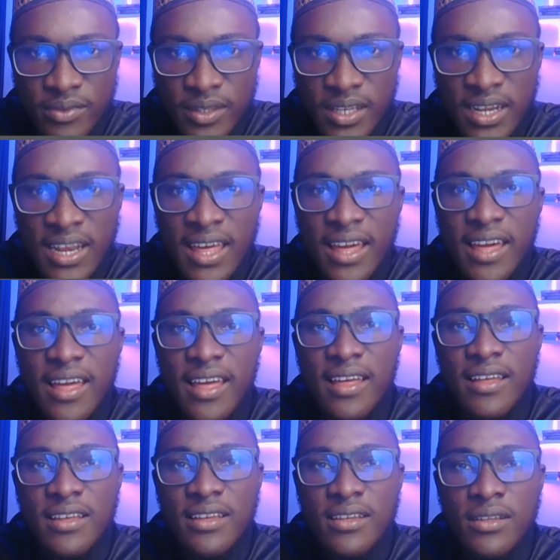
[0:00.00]
La,
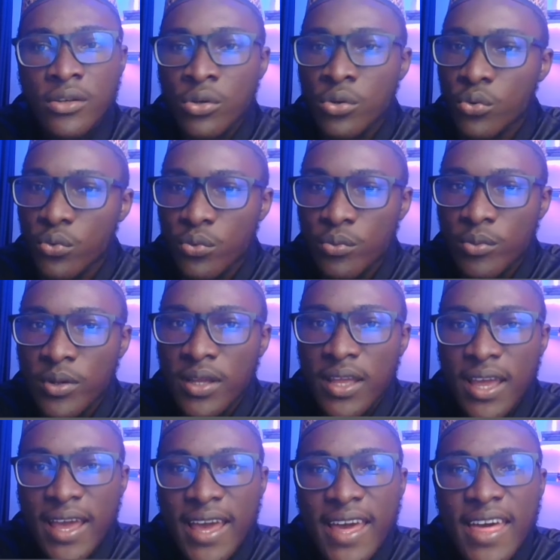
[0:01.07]
no.
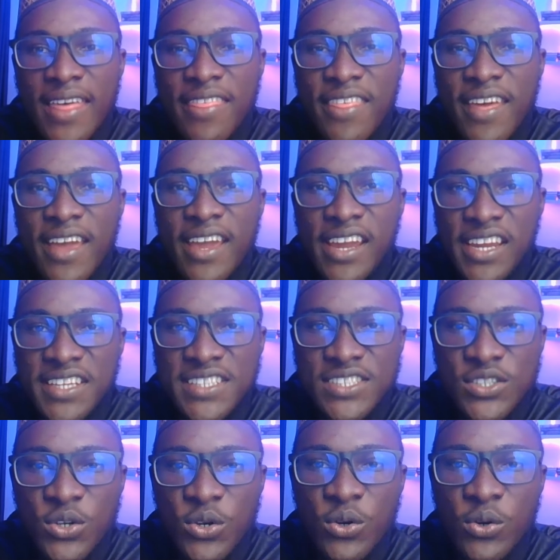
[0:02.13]
Hadha
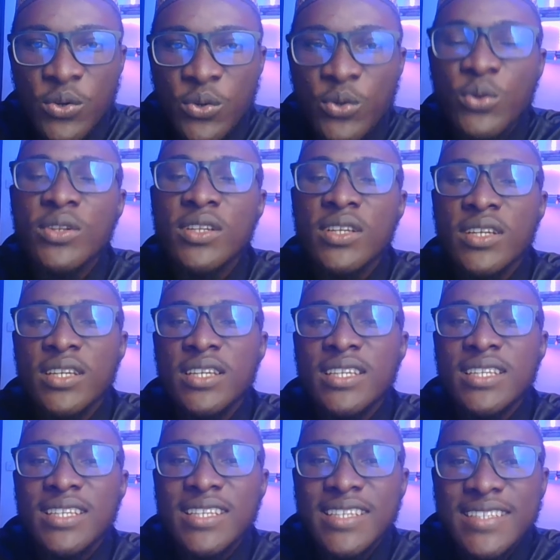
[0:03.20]
hisanun.
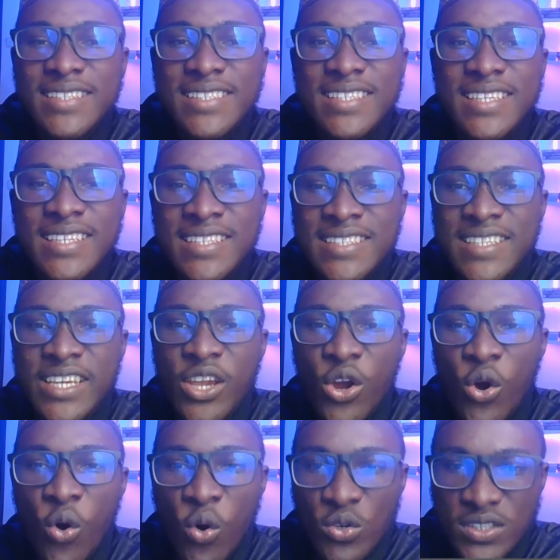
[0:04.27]
This is a
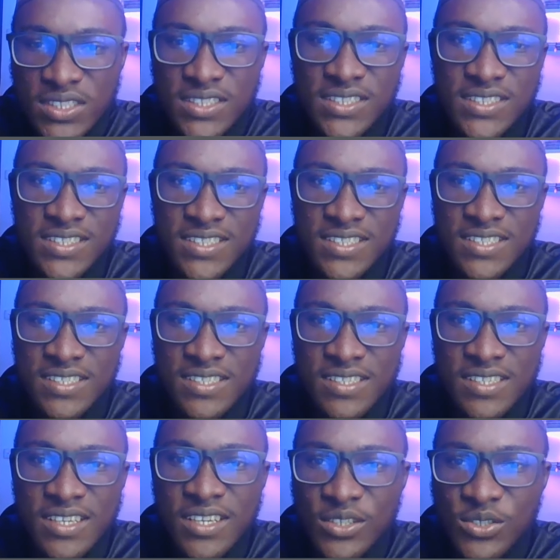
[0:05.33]
horse.
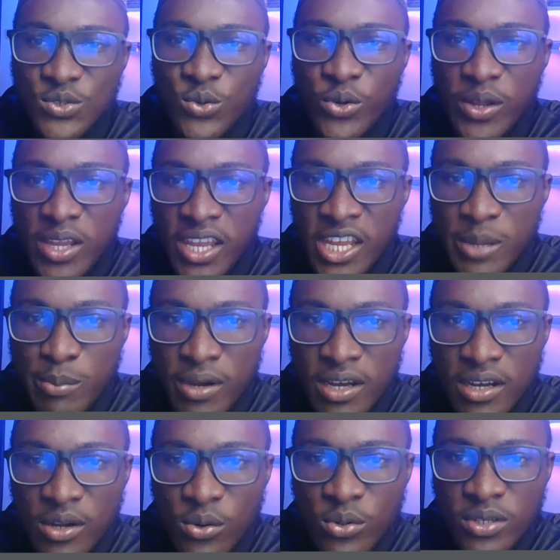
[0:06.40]
So
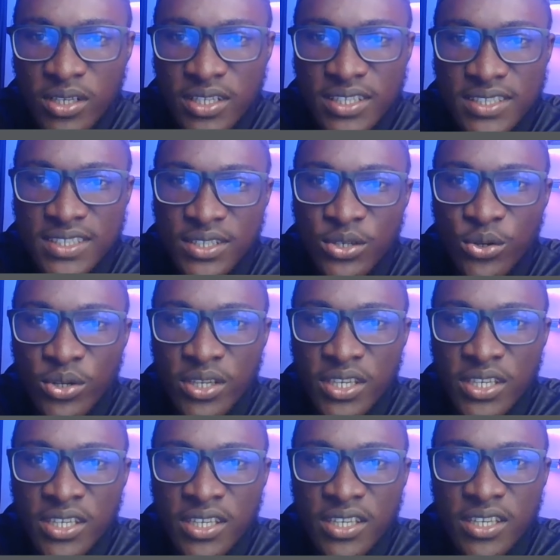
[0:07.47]
himarun is a
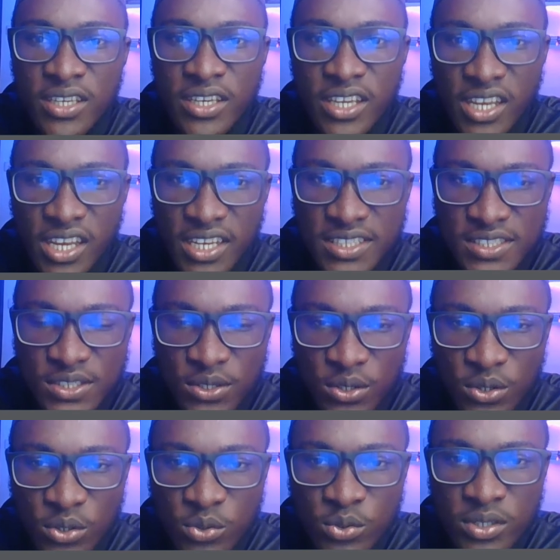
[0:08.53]
donkey,
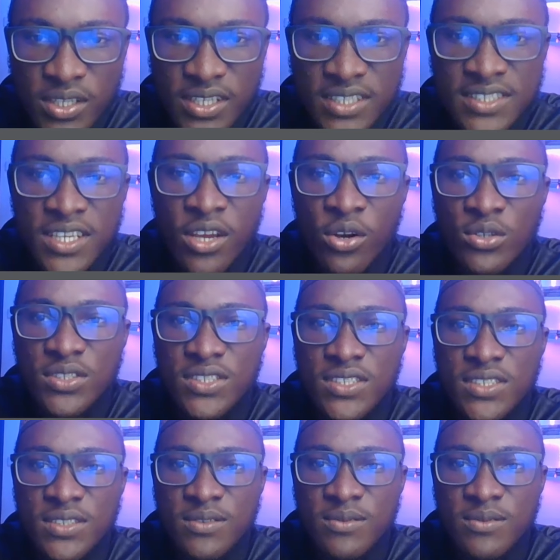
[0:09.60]
hisanun is a horse.